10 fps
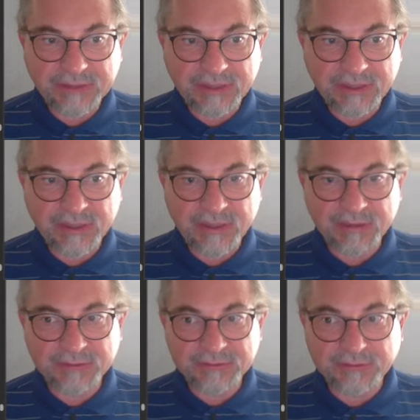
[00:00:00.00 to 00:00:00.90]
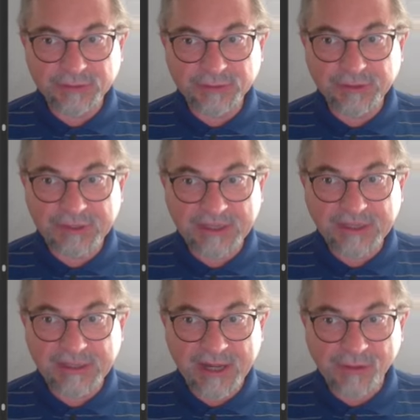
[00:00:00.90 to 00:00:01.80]
Uh, do the
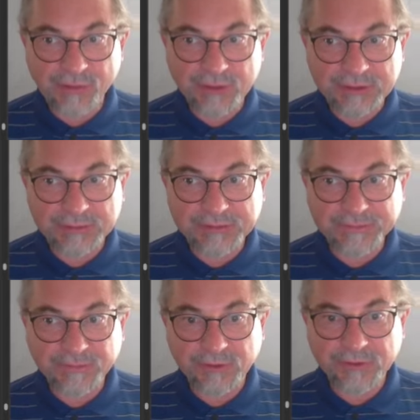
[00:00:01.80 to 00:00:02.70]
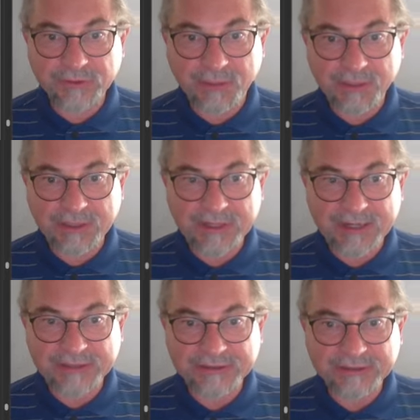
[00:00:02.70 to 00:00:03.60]
greedy algorithms for double
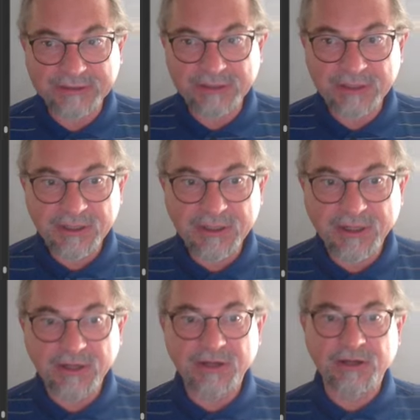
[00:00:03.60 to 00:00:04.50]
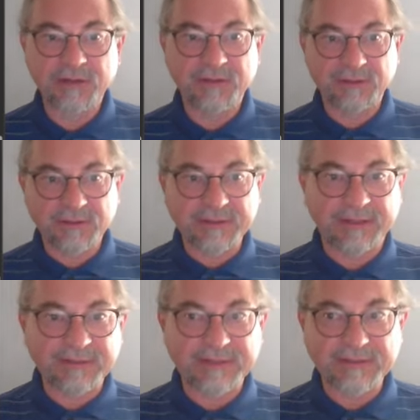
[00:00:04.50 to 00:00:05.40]
caching uh,
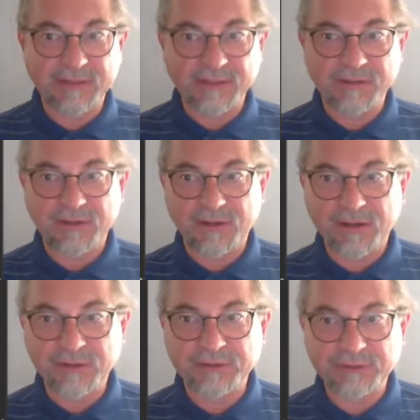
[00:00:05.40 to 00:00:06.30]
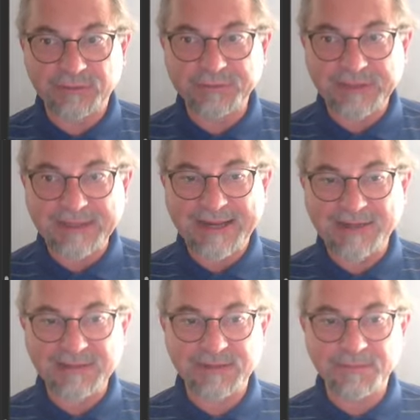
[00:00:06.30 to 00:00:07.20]
can they still rely on something
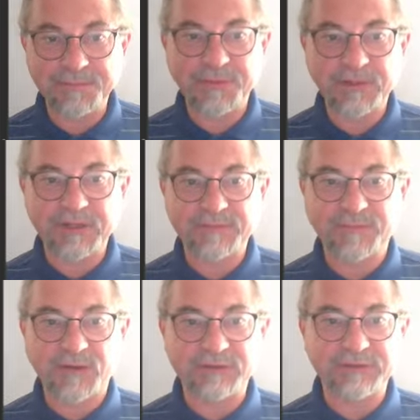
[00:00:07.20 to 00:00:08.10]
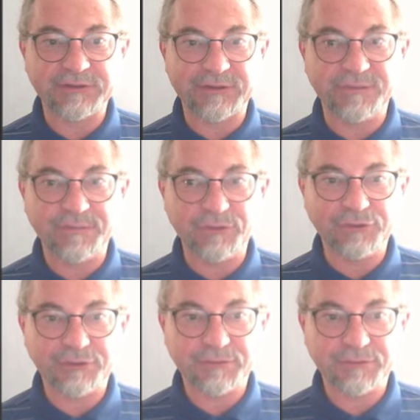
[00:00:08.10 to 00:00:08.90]
as simple as farthest in future?